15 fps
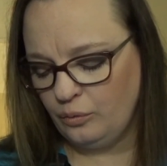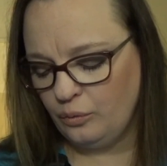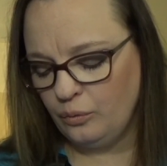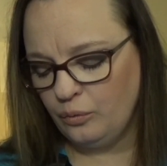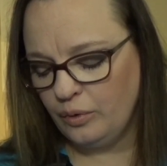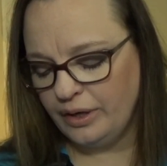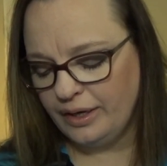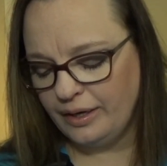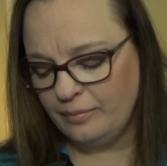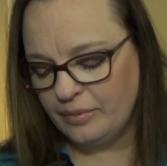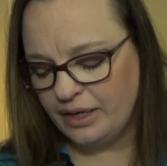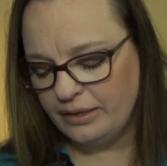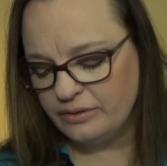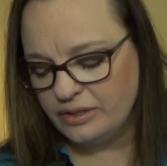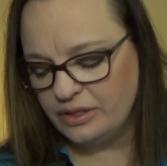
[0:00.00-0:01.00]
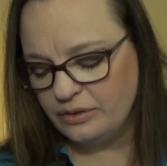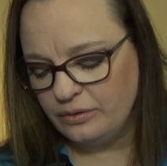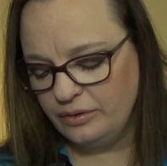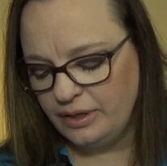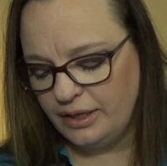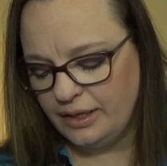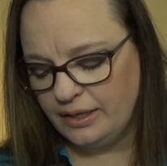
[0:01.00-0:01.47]
what I might
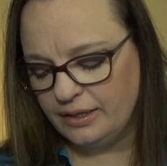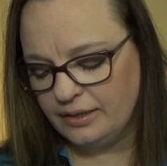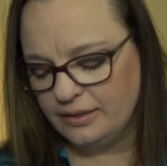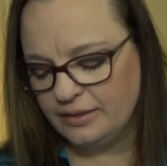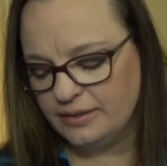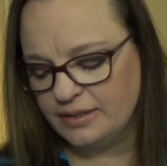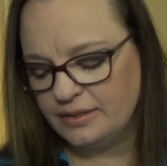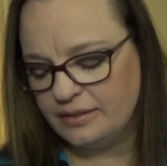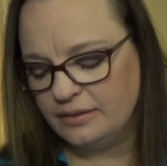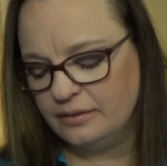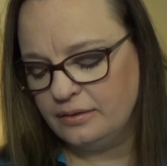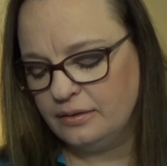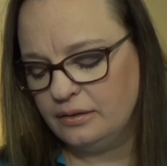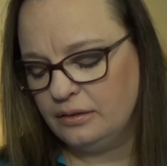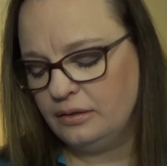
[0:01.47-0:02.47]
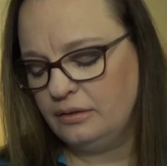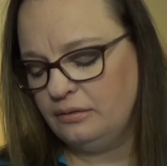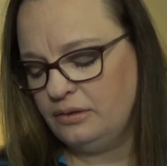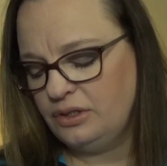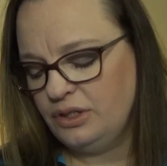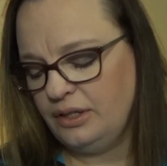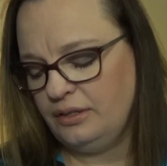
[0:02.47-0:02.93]
do is
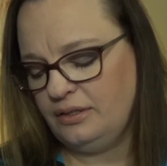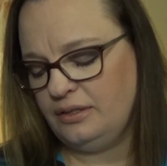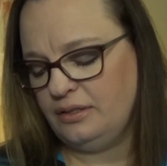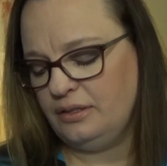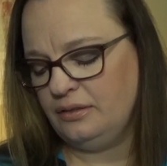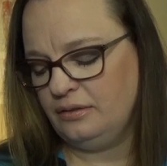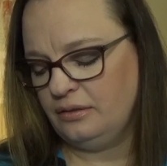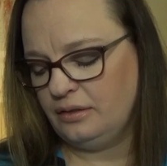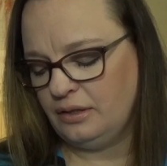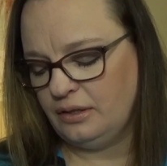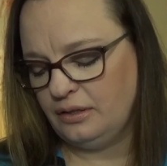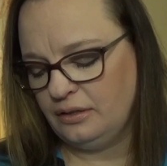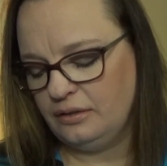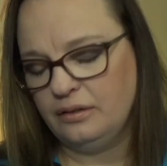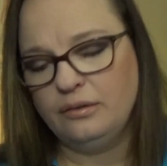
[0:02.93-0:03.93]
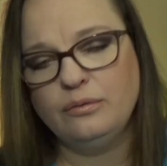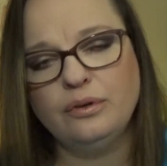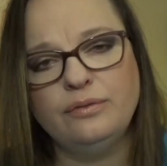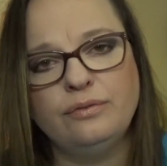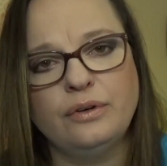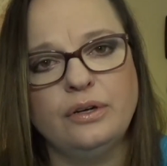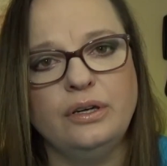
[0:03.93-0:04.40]
just
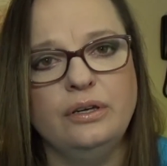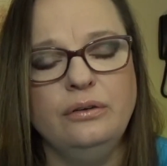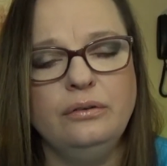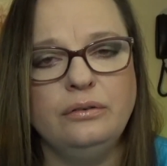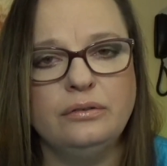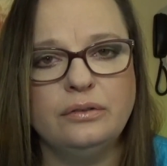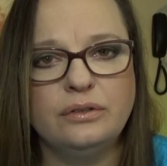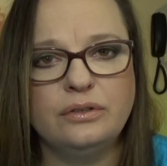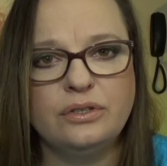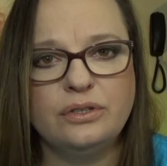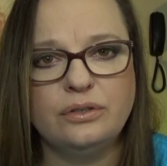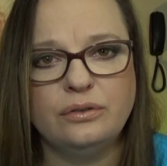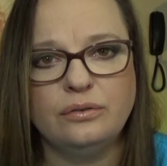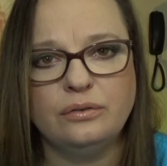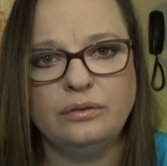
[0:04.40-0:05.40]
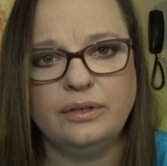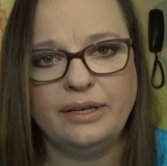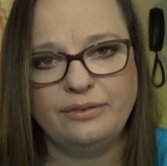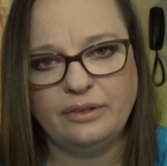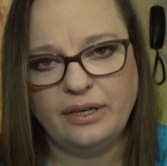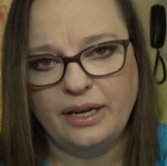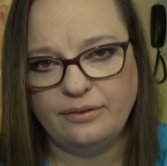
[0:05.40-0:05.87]
refer you to,
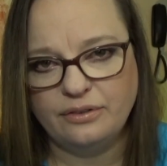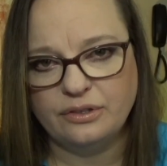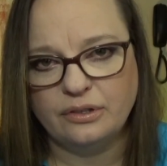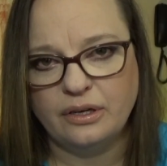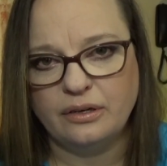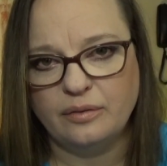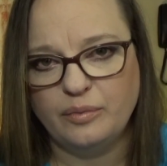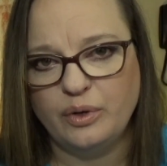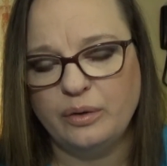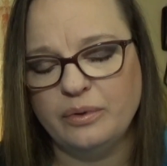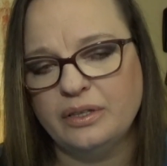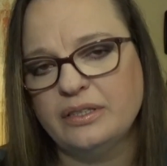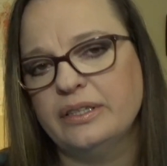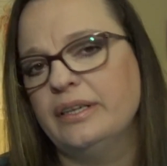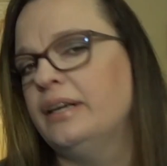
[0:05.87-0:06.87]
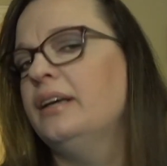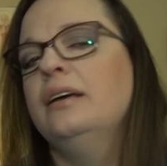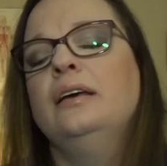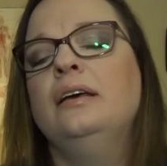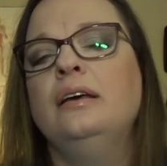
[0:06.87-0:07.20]
after our appointment today,